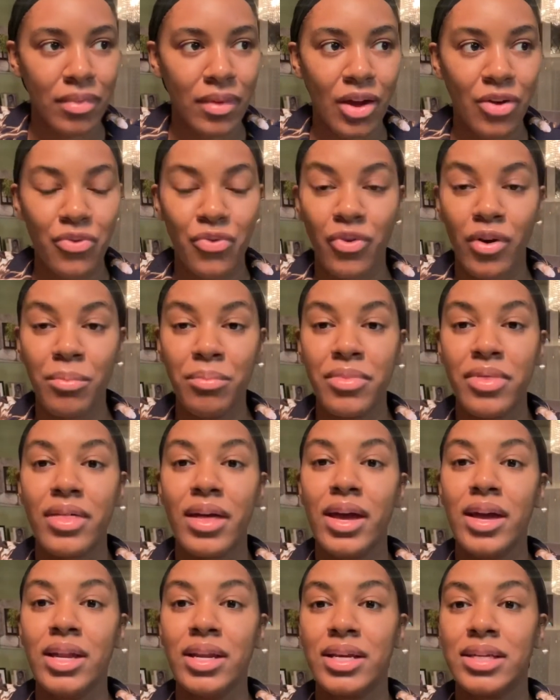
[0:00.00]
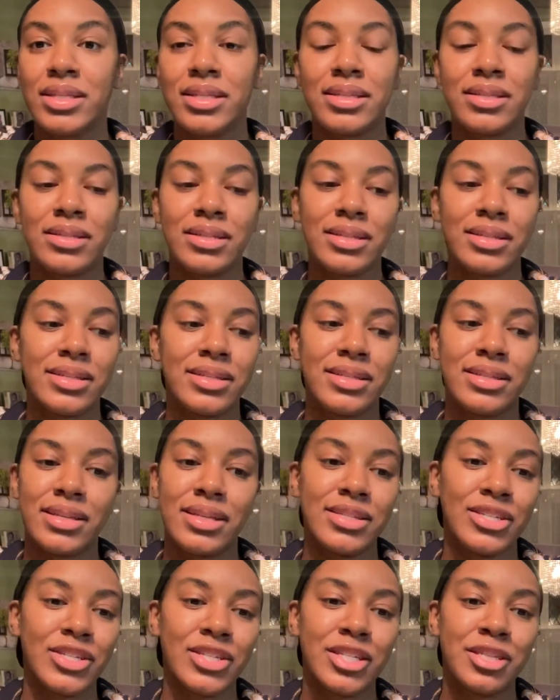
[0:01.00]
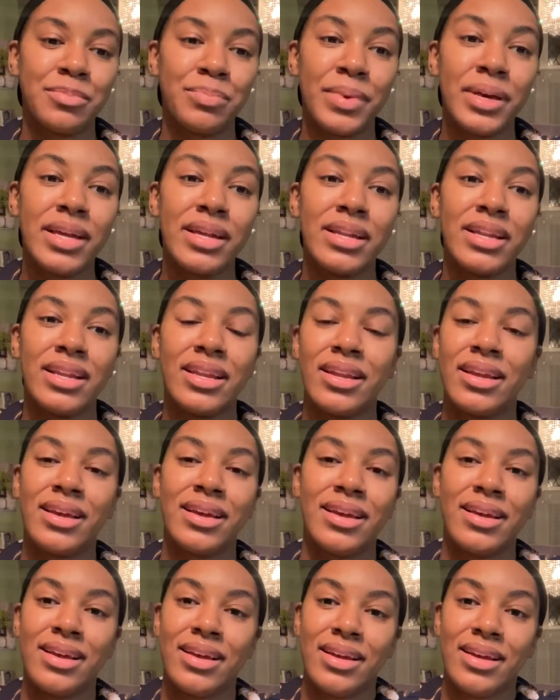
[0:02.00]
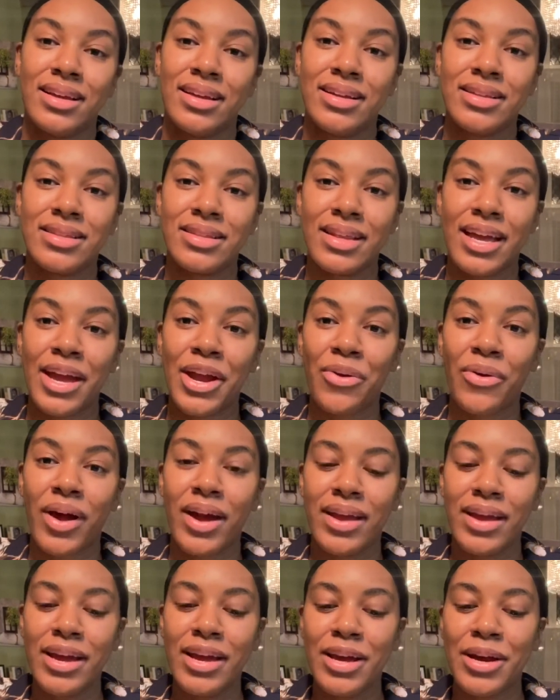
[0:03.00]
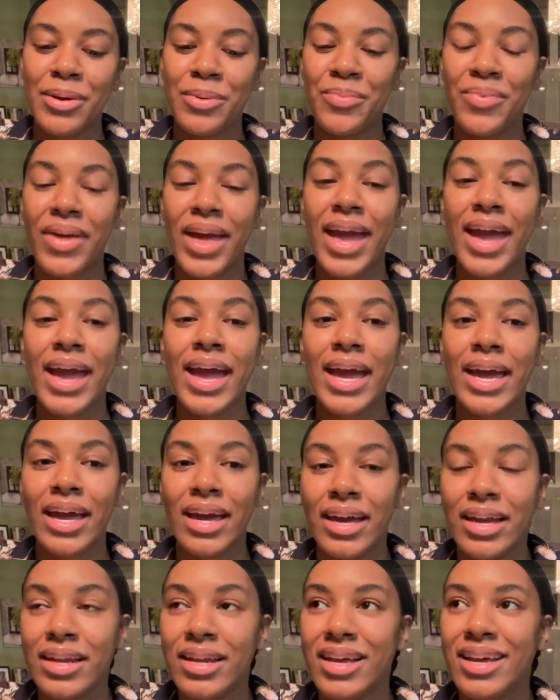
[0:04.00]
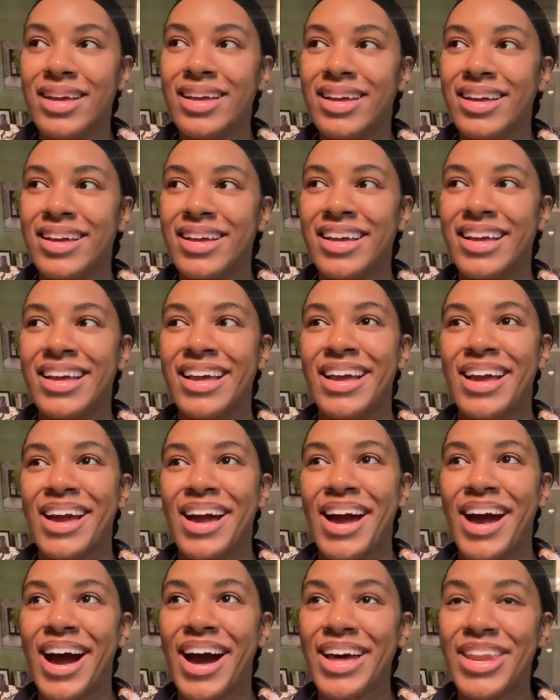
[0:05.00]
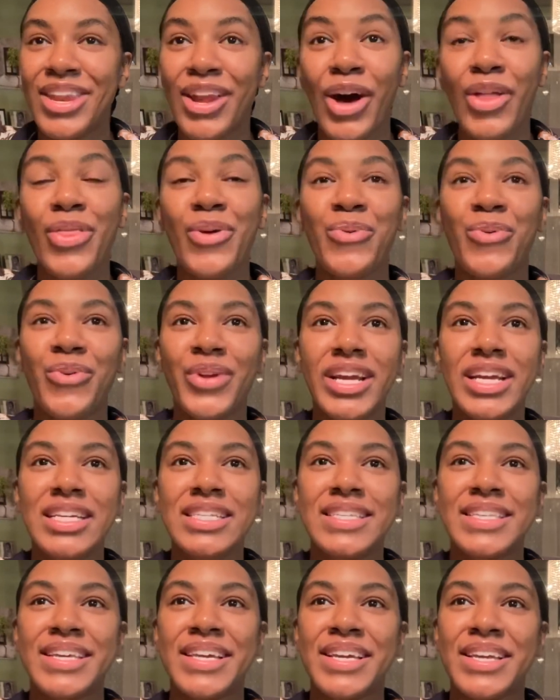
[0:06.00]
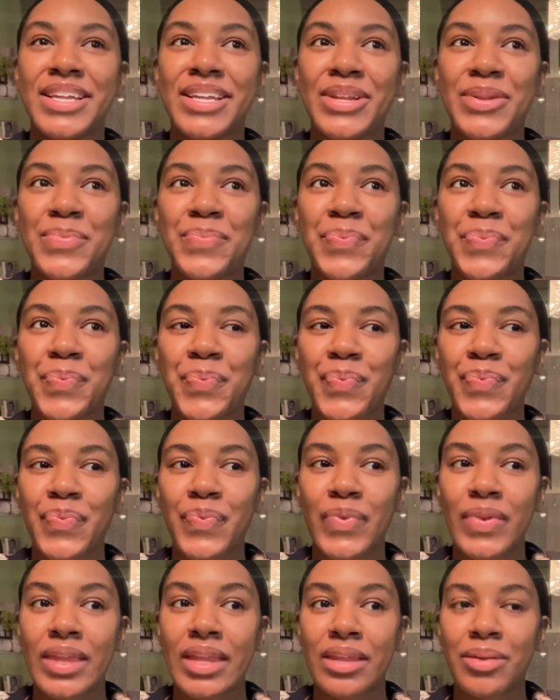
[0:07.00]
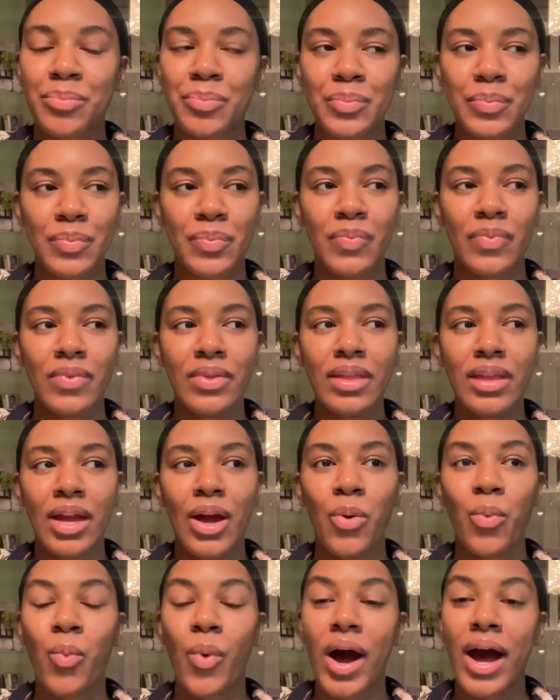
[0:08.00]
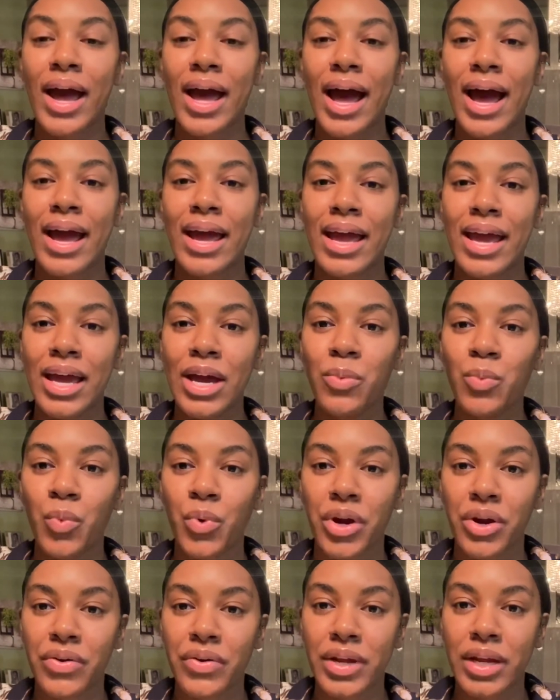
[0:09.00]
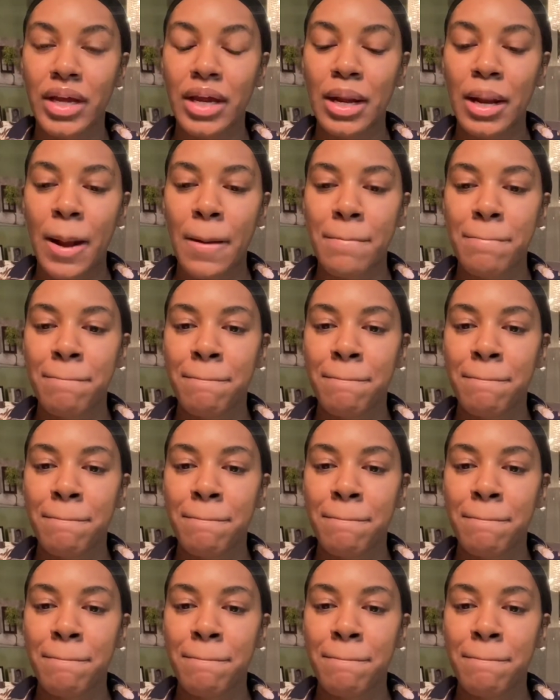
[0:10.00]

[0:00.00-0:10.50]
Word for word: from then it's just been, here I am. And another reason why I am wearing it